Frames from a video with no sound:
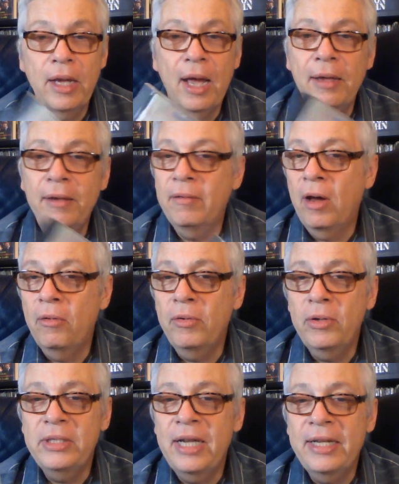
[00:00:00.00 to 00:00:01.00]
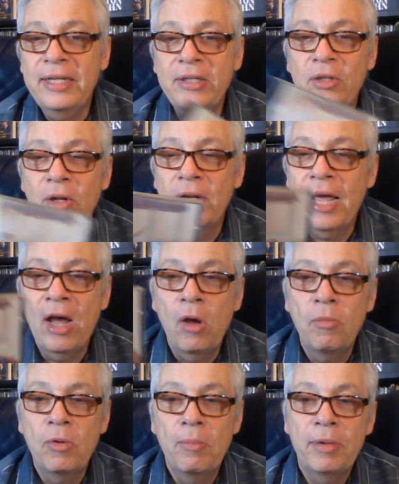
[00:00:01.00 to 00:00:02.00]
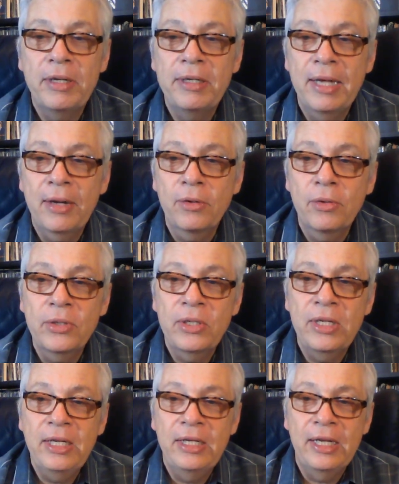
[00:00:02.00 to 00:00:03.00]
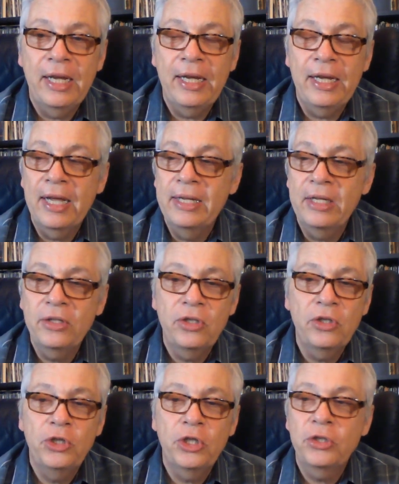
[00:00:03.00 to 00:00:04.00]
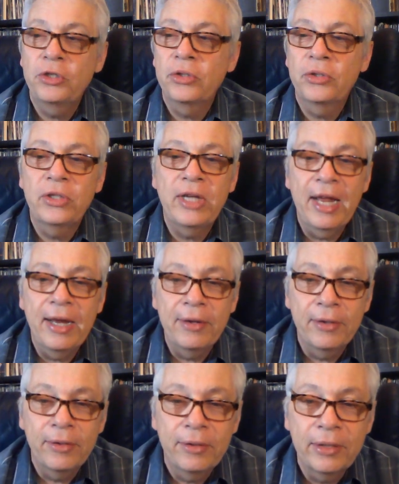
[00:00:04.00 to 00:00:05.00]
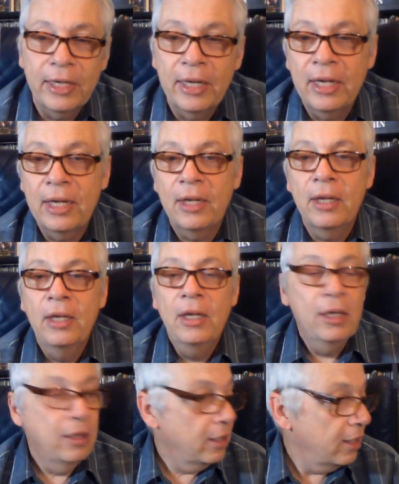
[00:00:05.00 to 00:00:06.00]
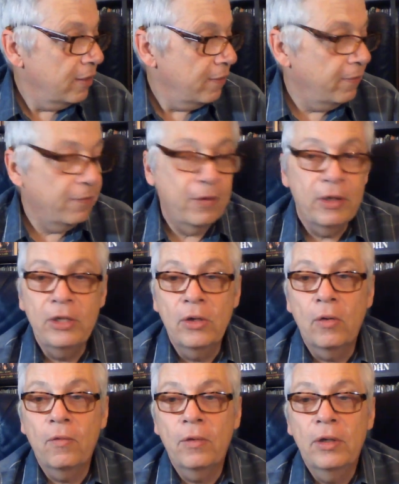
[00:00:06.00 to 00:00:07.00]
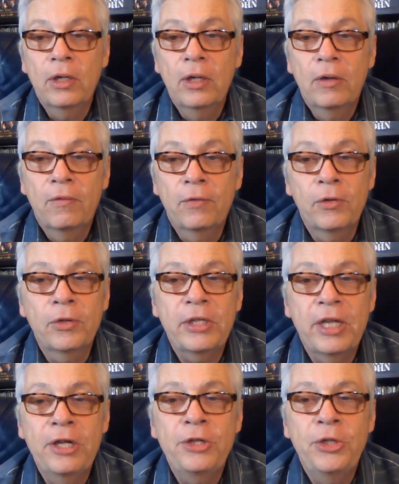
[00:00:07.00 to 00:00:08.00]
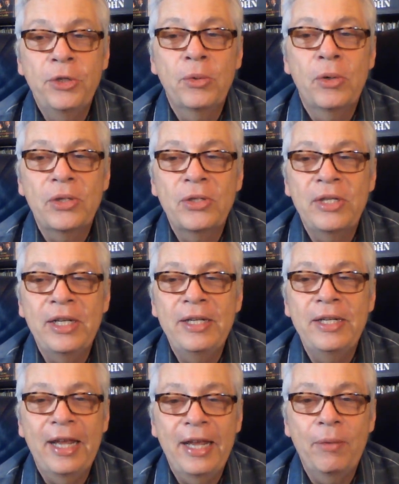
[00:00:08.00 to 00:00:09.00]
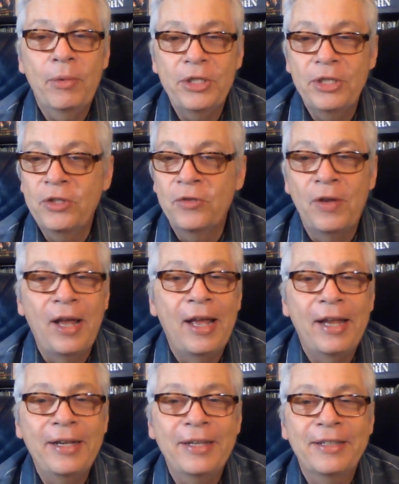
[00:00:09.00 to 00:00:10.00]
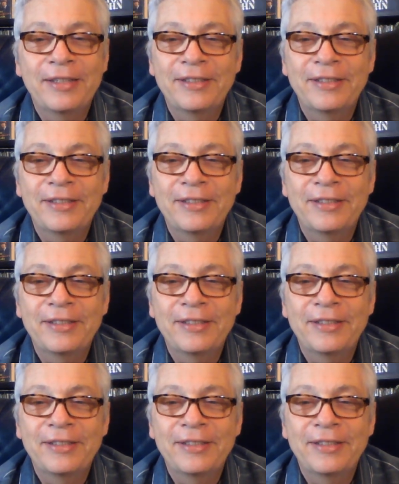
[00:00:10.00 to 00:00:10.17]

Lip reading: I always had this on album, but not on CD. And this is just your standard, uh, you know, first issue on CD, which is fine.